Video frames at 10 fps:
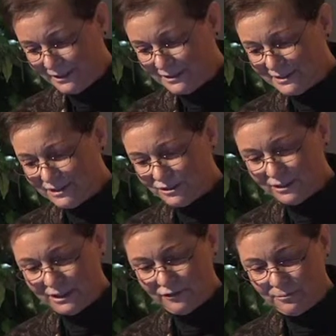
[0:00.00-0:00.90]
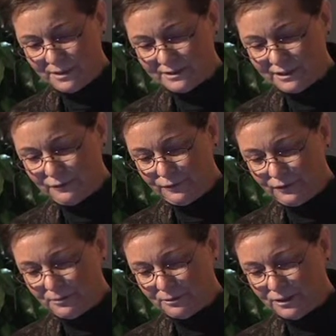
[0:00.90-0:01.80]
Sister had given me a cell
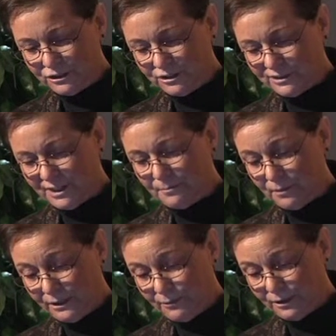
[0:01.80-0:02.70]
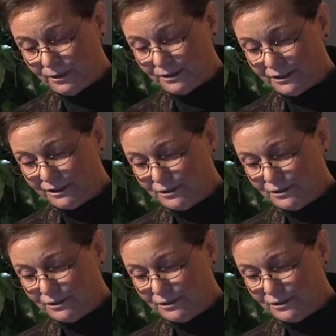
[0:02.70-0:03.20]
phone number that she said might work,